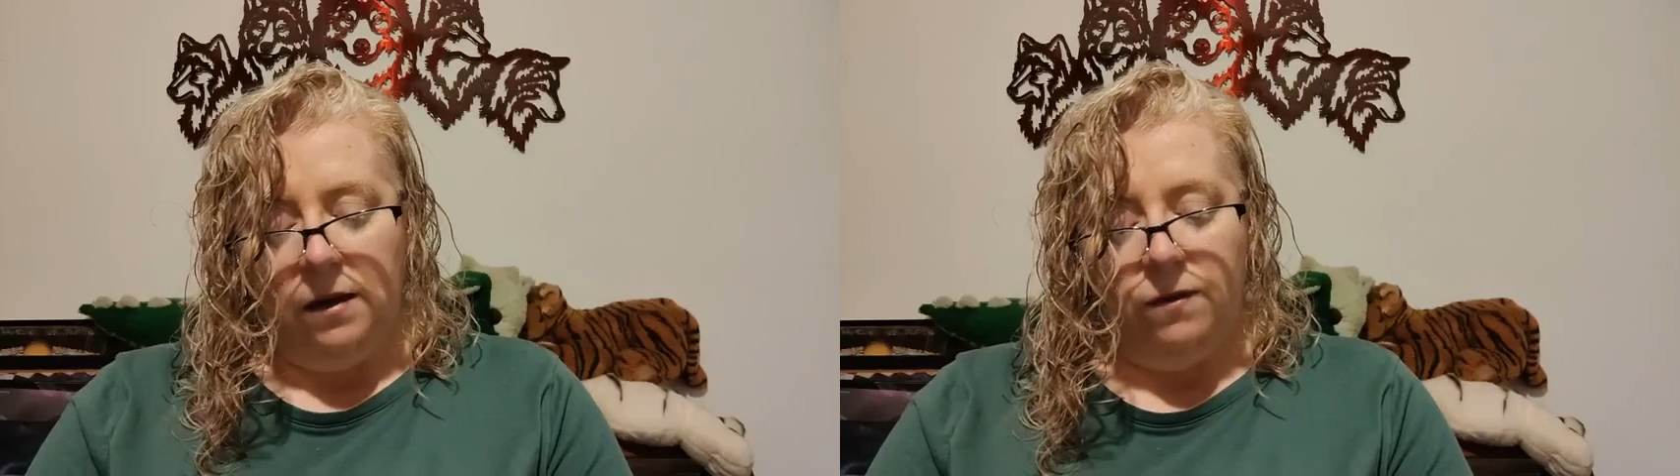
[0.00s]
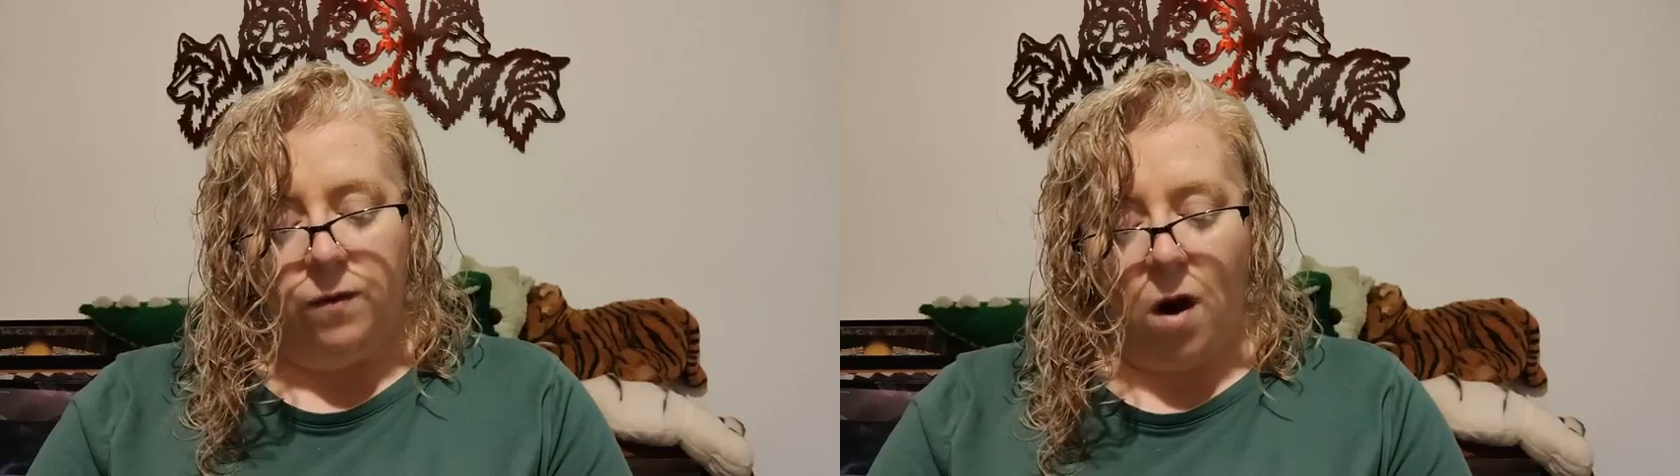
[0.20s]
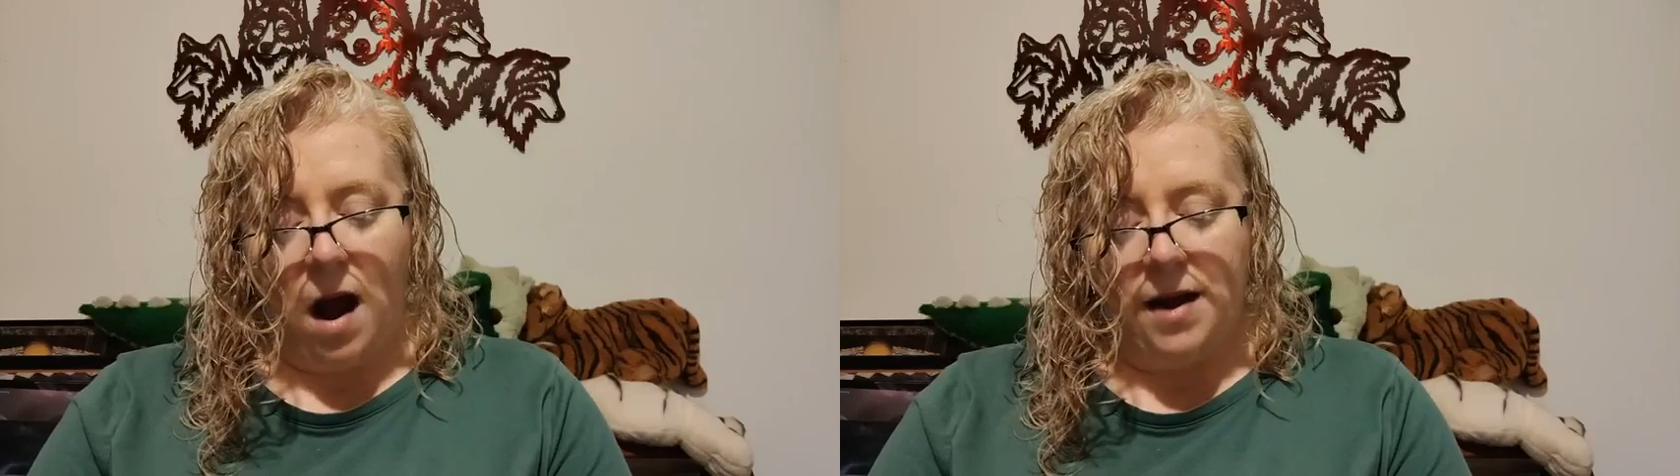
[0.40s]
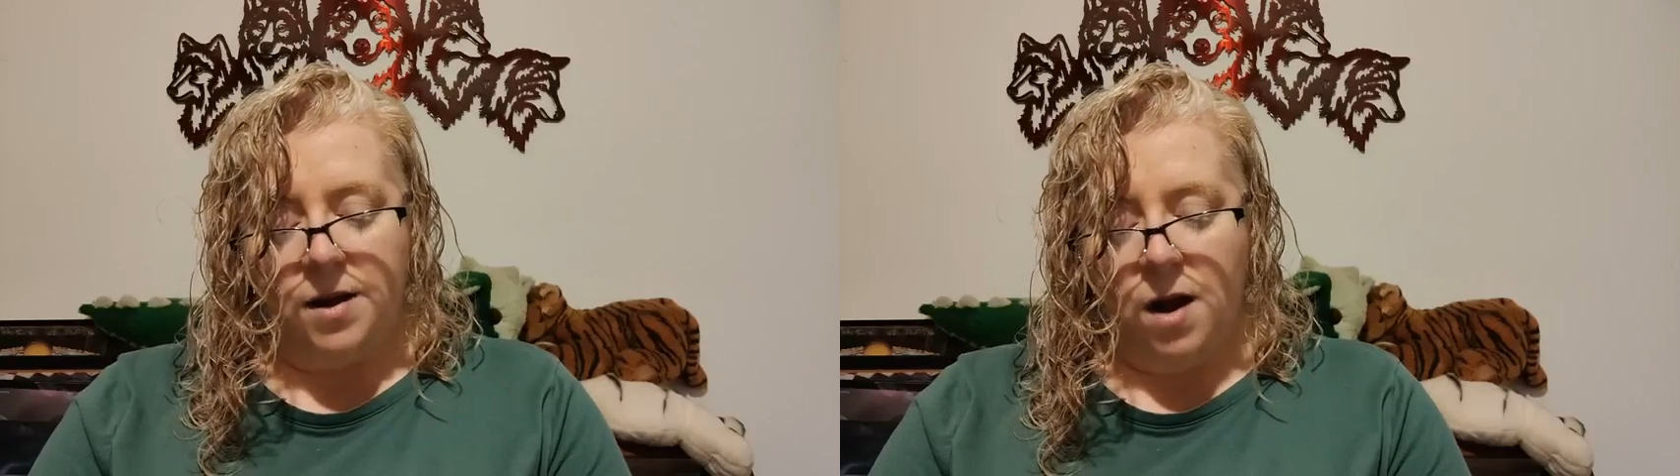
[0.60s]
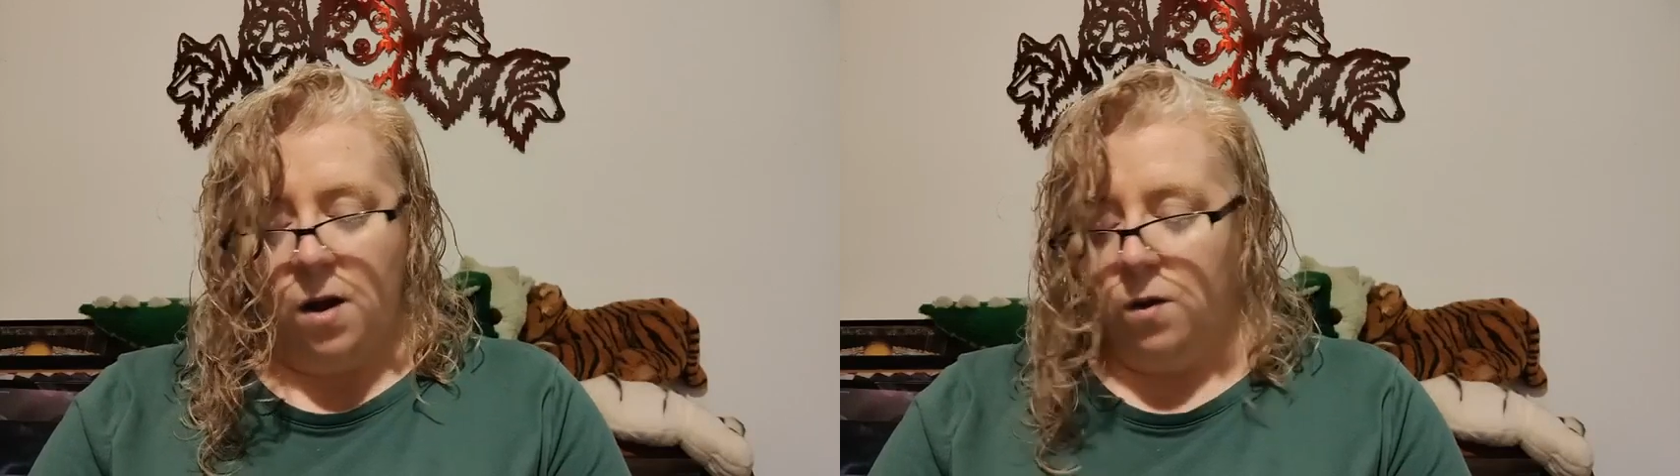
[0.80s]
for I
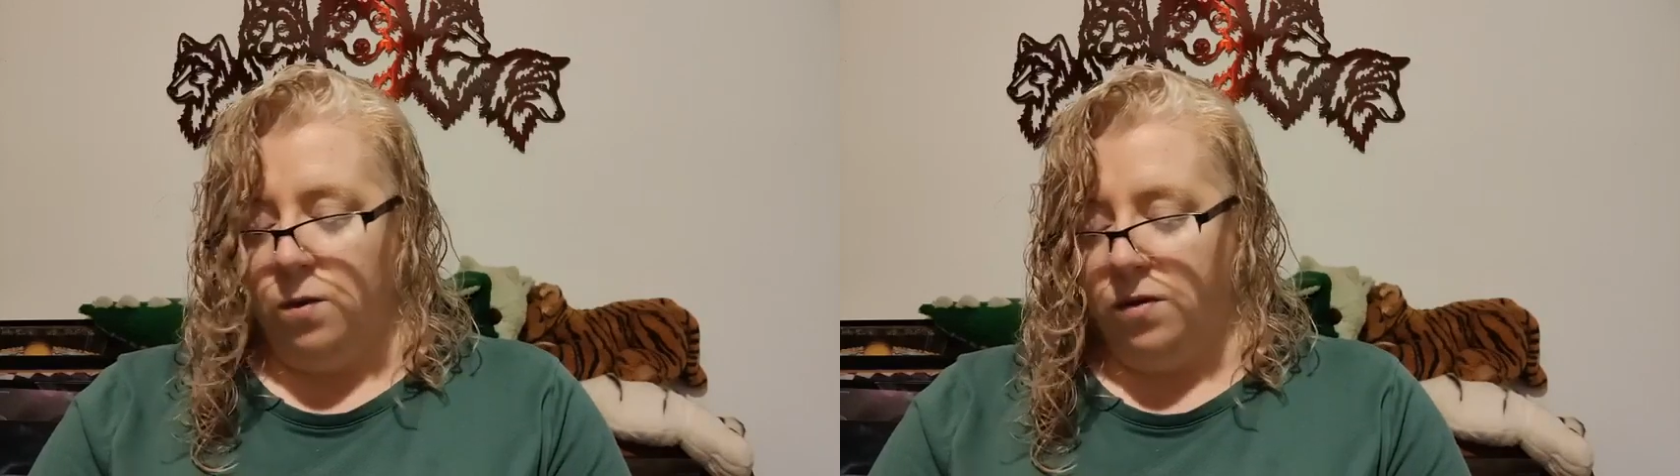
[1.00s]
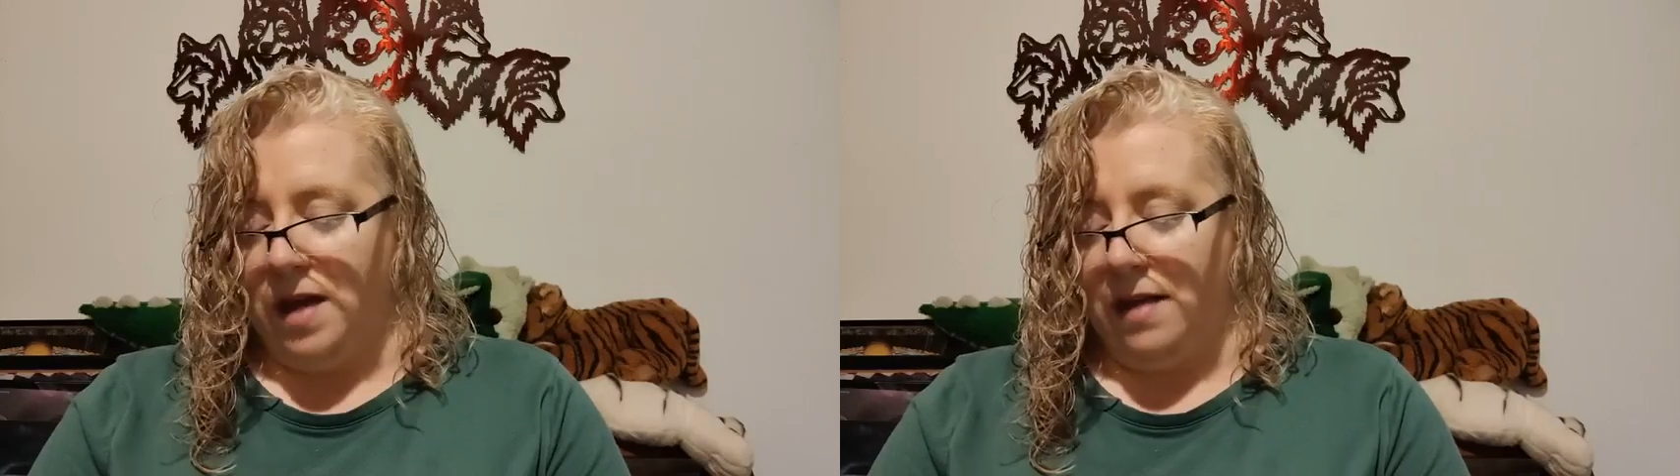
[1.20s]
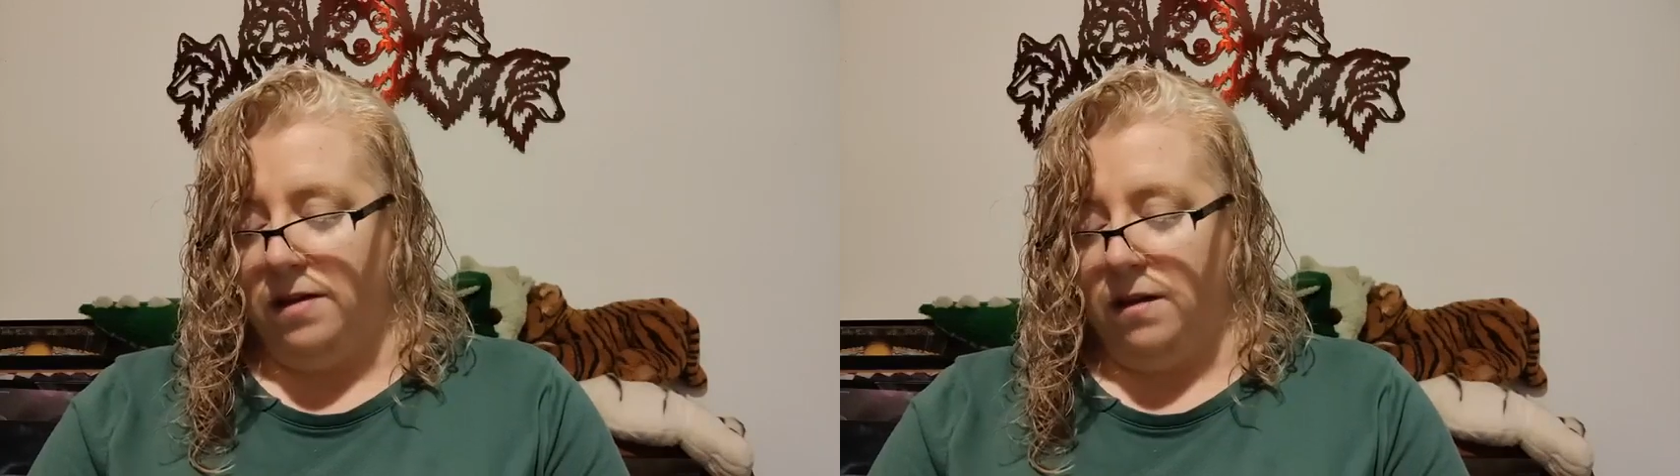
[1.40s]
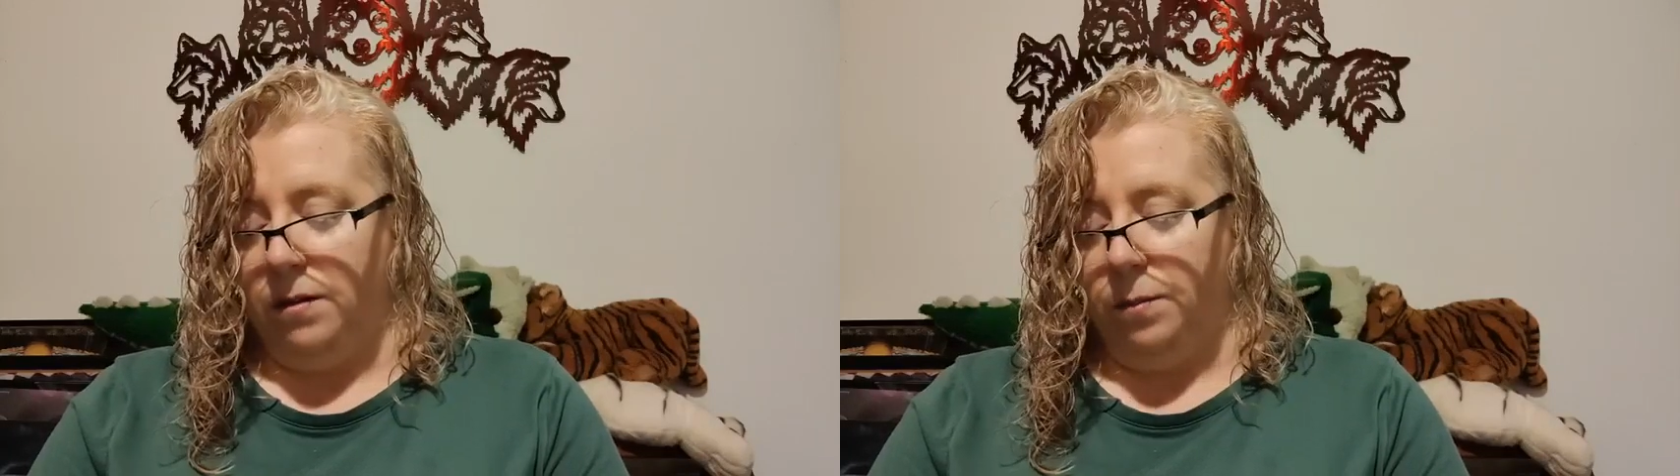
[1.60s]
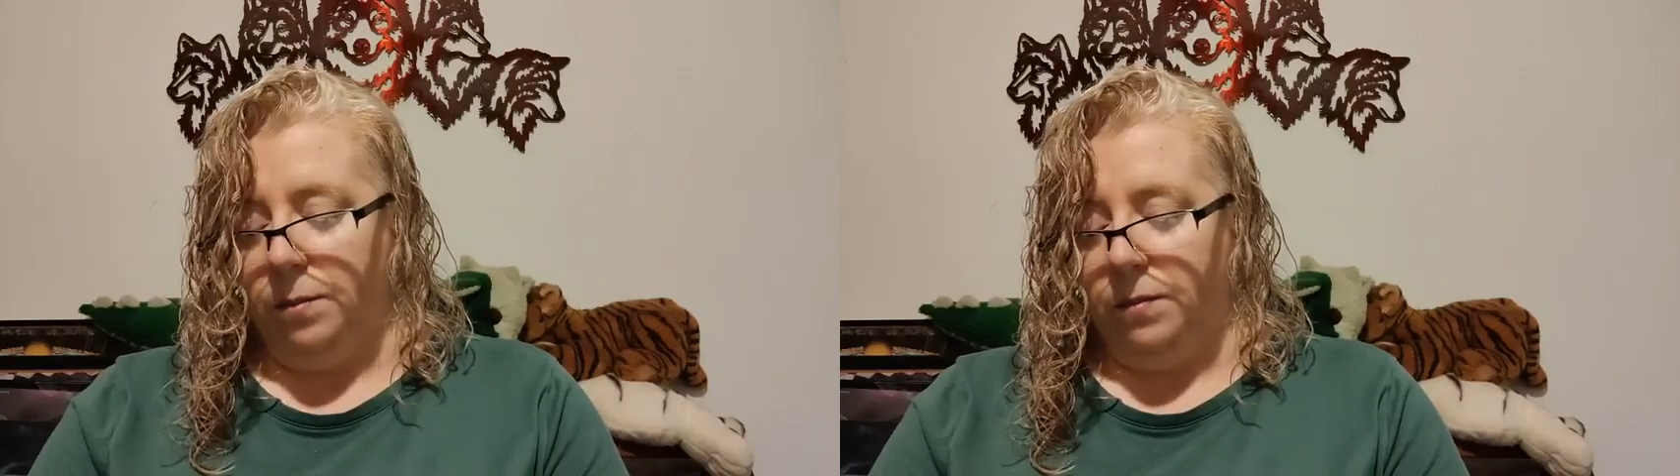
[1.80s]
know that the